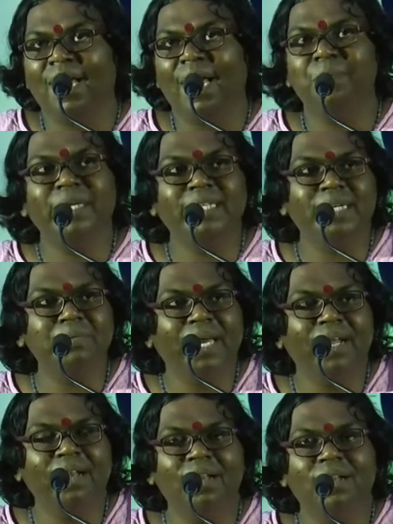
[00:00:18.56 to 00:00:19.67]
I'm neither a
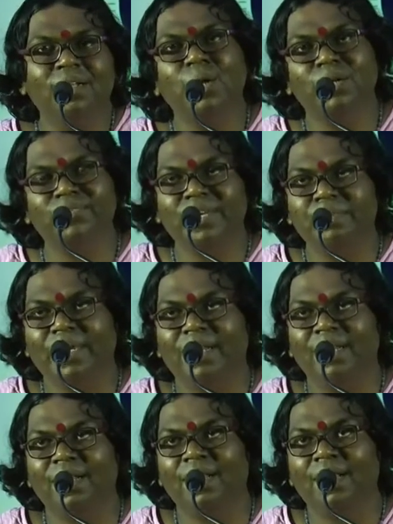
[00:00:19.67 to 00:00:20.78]
male nor a female.
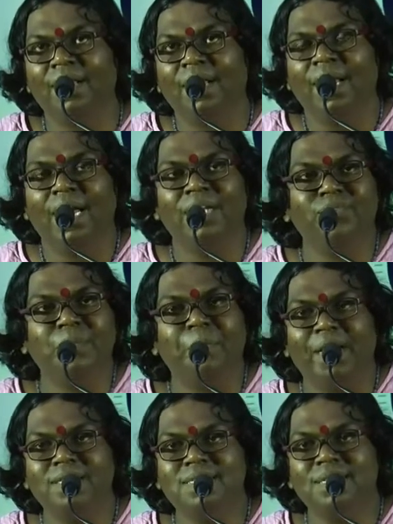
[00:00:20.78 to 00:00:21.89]
And for the
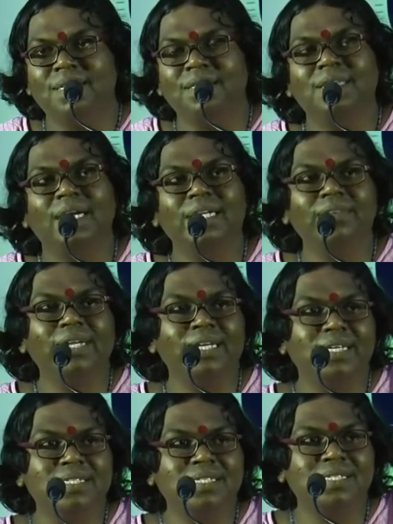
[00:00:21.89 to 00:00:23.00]
past 31
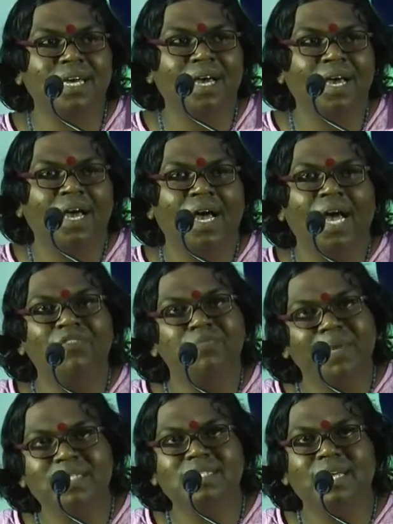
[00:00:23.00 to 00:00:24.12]
years, I have
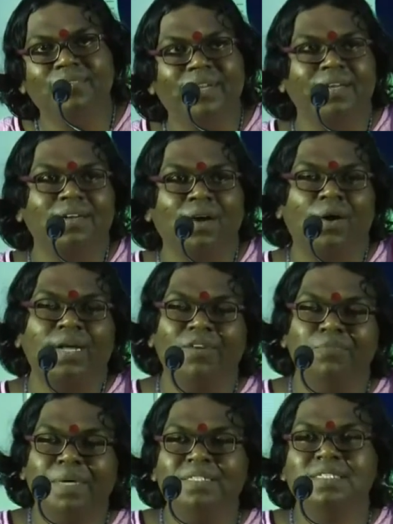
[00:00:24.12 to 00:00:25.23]
been suffering or I
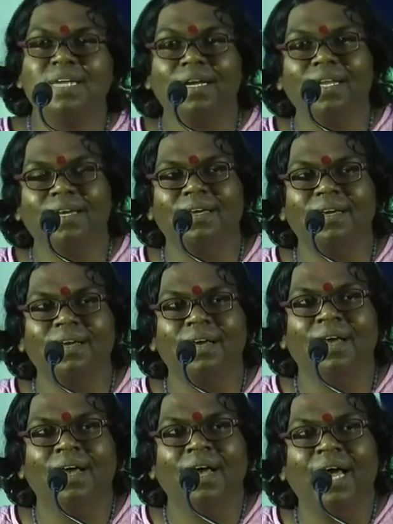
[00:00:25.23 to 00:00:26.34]
have been struggling
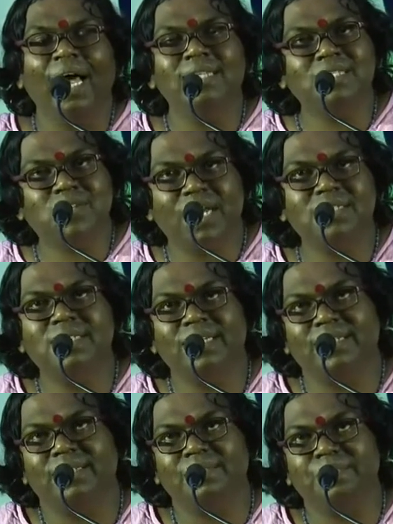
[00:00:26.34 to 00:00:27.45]
as a
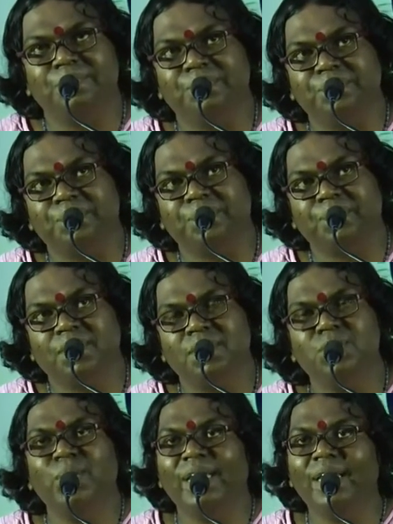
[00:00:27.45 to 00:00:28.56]
transgender.
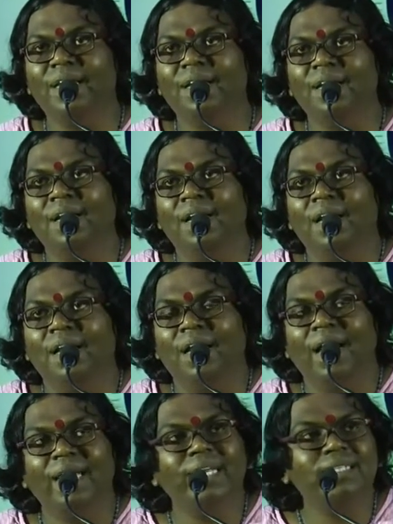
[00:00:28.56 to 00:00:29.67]
Today,
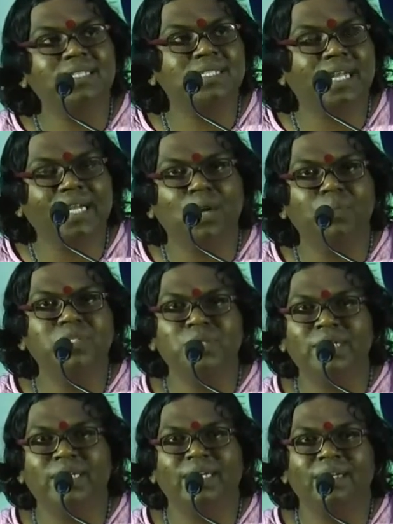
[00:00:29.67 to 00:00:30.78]
I take this great
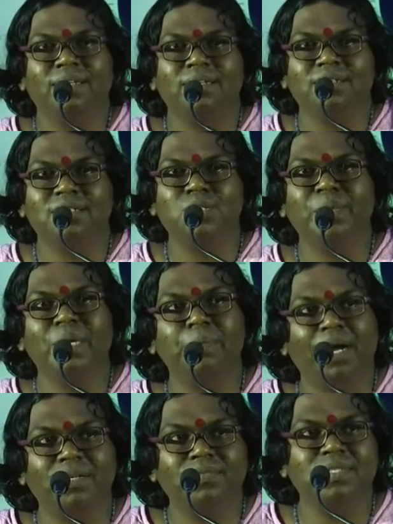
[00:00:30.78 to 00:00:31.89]
opportunity to be a
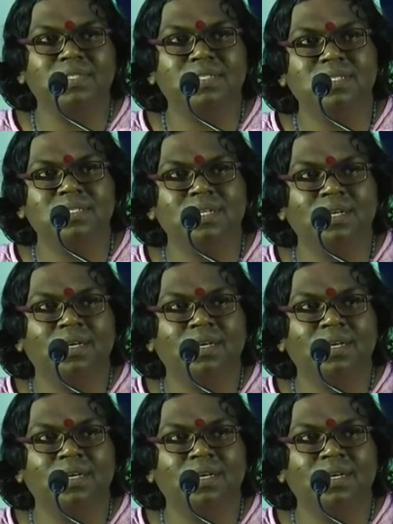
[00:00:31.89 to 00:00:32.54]
part of this